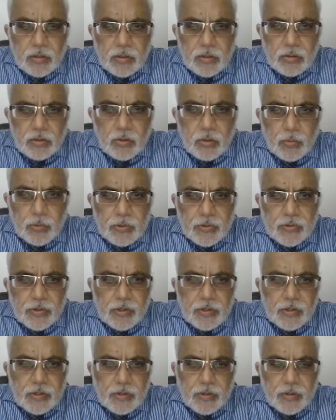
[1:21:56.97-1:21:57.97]
Global
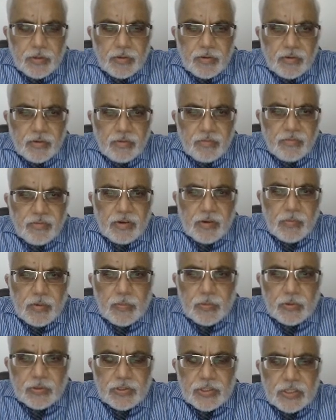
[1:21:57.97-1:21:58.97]
trade. Film and
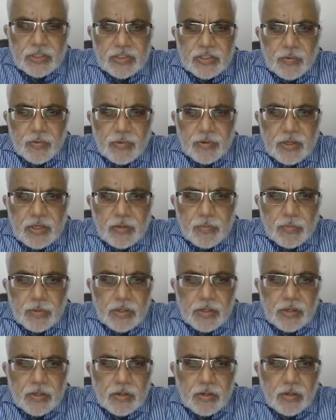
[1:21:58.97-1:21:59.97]
music, 17
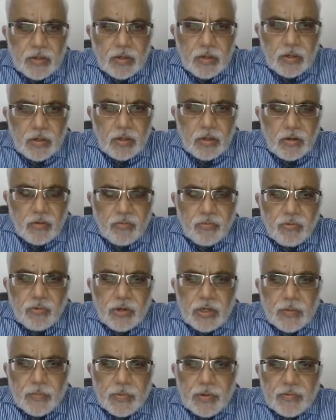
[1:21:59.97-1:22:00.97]
billion. Food
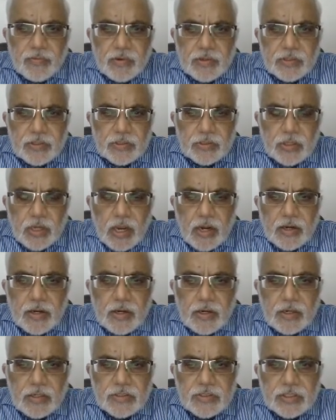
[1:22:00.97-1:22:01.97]
and beverages,
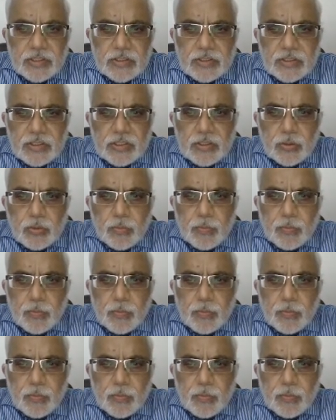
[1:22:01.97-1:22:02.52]
162